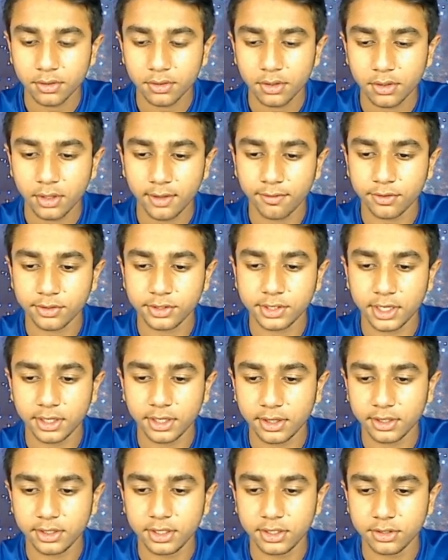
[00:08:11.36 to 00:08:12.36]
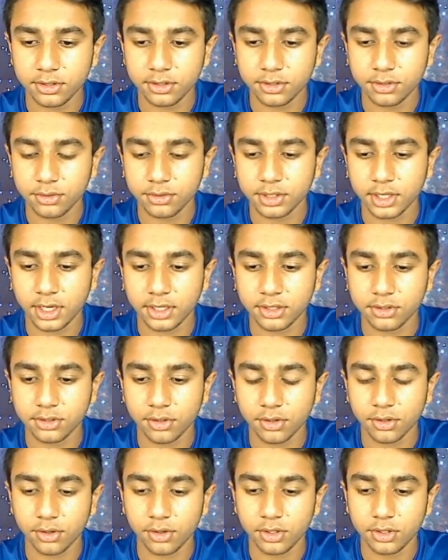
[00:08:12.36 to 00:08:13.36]
If we're saying that these two sides are
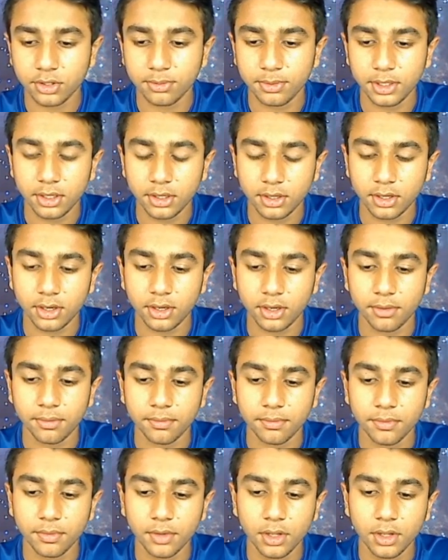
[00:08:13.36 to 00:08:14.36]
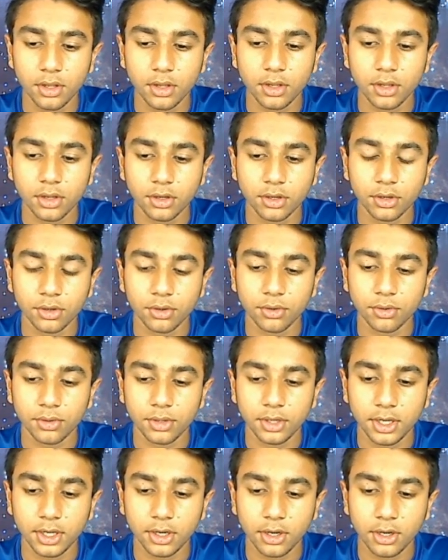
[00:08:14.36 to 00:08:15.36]
going to be
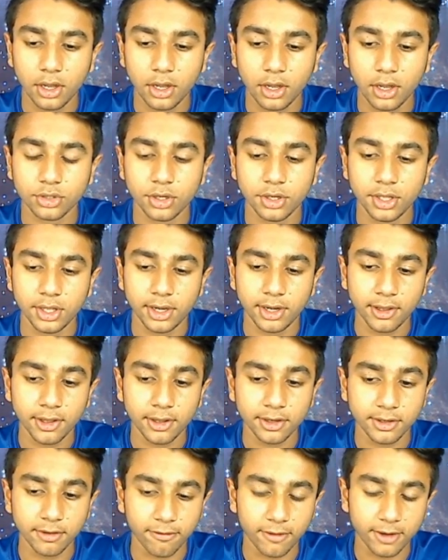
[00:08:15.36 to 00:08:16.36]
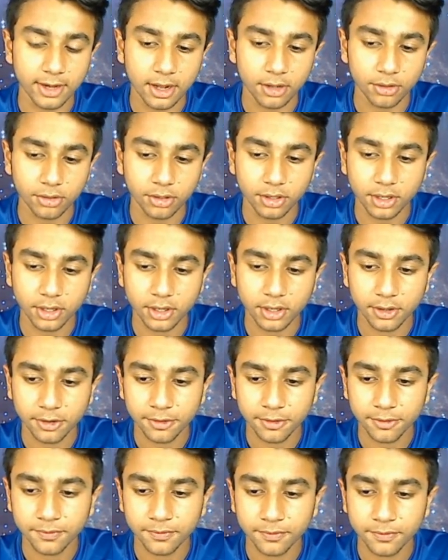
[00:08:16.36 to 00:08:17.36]
congruent here, I'll draw it in a different outlook.
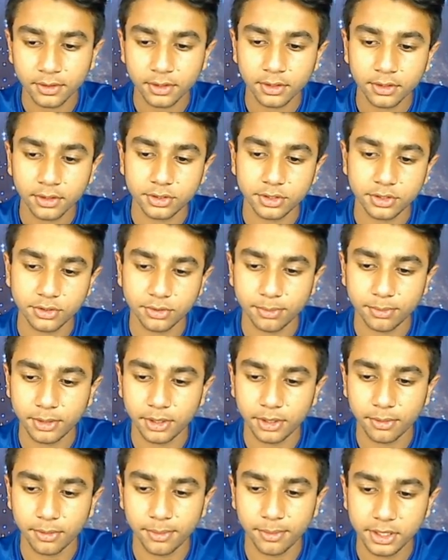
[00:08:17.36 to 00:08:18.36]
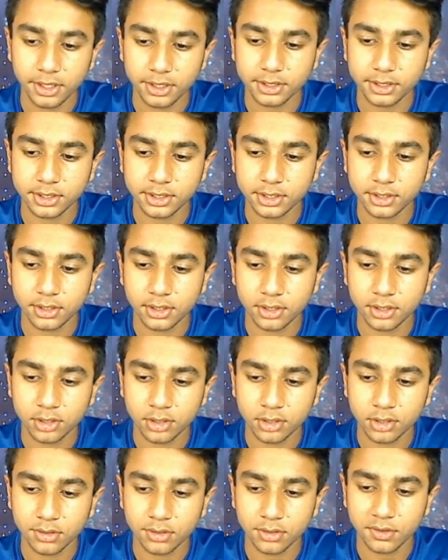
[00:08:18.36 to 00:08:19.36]
So this would be your base,
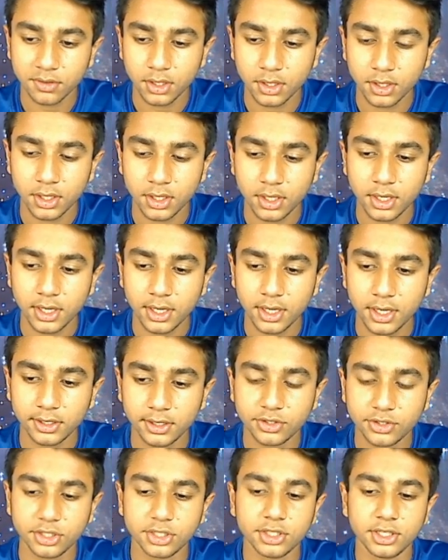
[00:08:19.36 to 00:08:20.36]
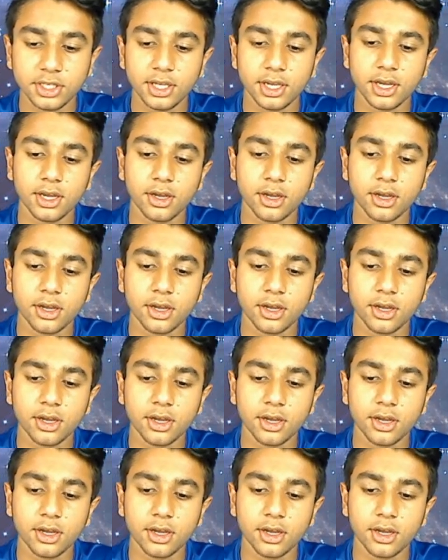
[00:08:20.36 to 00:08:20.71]
and it's just the